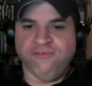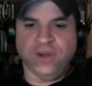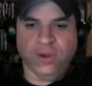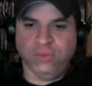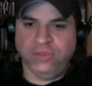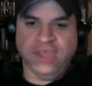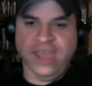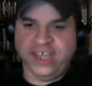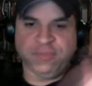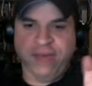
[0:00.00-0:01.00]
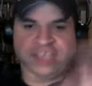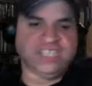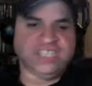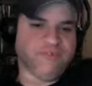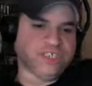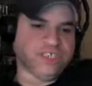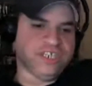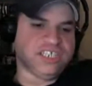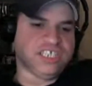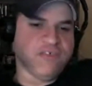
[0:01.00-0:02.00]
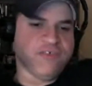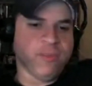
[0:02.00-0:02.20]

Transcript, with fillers: you know, the Xbox division and stuff.